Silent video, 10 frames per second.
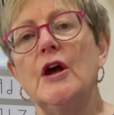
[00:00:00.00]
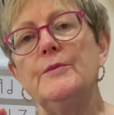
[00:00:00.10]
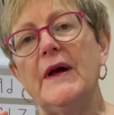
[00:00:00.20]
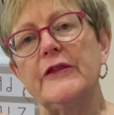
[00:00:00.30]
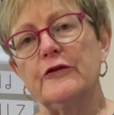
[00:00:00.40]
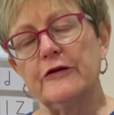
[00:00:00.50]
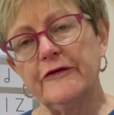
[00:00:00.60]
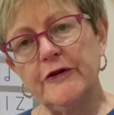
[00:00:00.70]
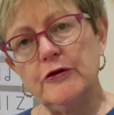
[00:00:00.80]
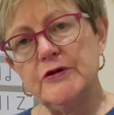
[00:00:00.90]
but there are a
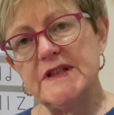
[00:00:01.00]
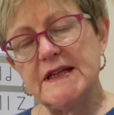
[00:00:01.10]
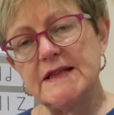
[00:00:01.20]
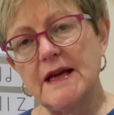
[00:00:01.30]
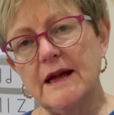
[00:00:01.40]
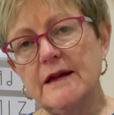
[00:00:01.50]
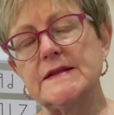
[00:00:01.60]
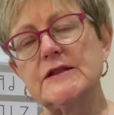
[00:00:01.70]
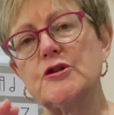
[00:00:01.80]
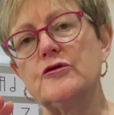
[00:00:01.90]
few
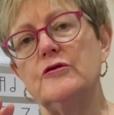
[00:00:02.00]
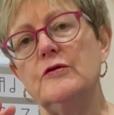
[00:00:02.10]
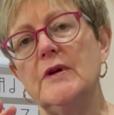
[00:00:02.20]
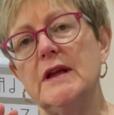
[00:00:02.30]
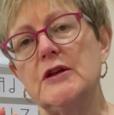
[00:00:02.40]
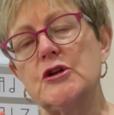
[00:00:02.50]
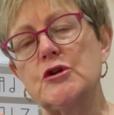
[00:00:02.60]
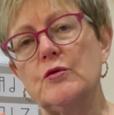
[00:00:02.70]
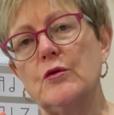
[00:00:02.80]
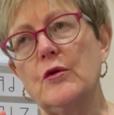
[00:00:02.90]
details to
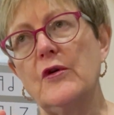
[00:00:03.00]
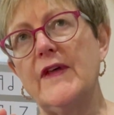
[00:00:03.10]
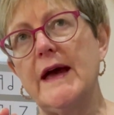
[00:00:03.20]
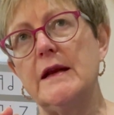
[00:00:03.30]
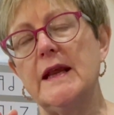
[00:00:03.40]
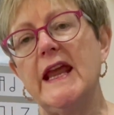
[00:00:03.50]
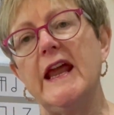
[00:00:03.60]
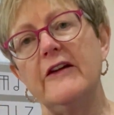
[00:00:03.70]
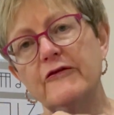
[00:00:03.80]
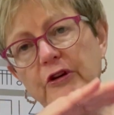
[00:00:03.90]
ensure that
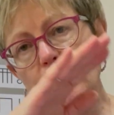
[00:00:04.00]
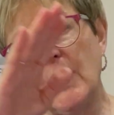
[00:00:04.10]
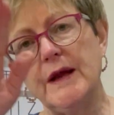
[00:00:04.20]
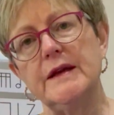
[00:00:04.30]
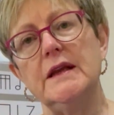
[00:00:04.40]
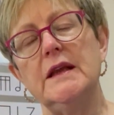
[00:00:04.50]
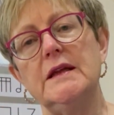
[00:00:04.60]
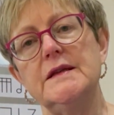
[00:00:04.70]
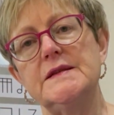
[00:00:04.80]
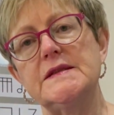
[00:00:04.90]
everyone
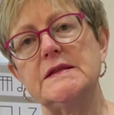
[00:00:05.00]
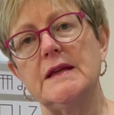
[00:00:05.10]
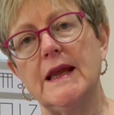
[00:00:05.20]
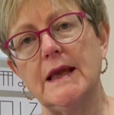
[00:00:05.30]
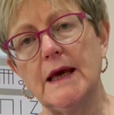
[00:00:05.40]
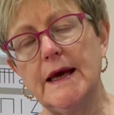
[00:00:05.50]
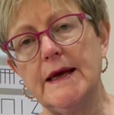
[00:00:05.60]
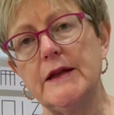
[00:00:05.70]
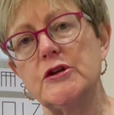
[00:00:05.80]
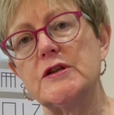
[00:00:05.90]
is
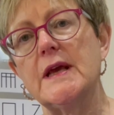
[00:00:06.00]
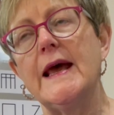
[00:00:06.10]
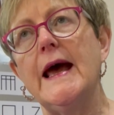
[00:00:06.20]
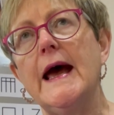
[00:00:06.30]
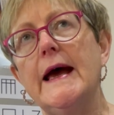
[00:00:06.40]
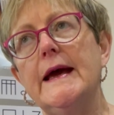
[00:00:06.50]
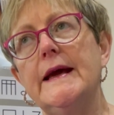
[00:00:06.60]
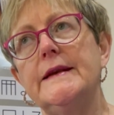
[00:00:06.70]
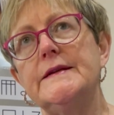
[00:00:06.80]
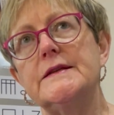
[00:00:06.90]
engaged
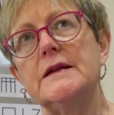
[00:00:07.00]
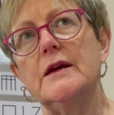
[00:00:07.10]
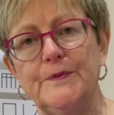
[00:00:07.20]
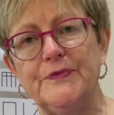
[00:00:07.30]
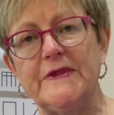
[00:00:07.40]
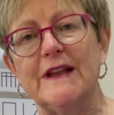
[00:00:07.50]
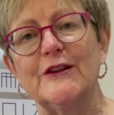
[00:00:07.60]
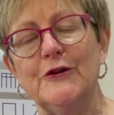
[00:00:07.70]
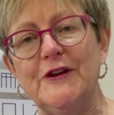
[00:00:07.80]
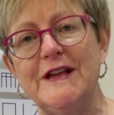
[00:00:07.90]
and that
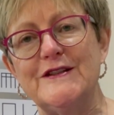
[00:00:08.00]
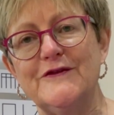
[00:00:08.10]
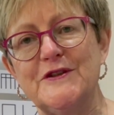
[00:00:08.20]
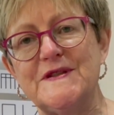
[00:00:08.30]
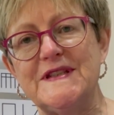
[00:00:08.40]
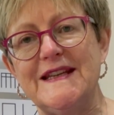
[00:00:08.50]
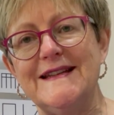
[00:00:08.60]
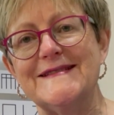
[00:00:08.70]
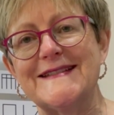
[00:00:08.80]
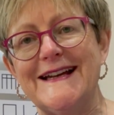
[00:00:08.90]
learning diversity
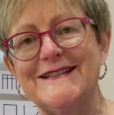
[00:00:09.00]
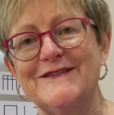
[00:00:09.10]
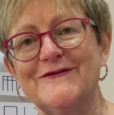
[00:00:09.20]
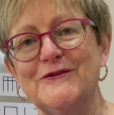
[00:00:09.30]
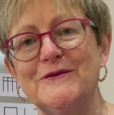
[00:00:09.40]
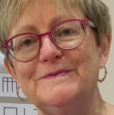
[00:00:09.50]
is catered for.